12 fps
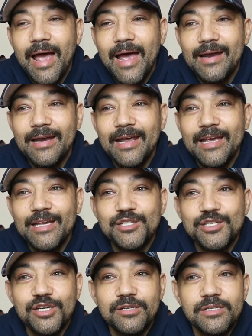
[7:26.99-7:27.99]
And
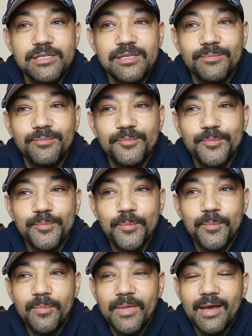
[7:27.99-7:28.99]
it's just,
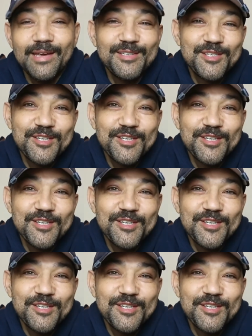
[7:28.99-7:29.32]
it's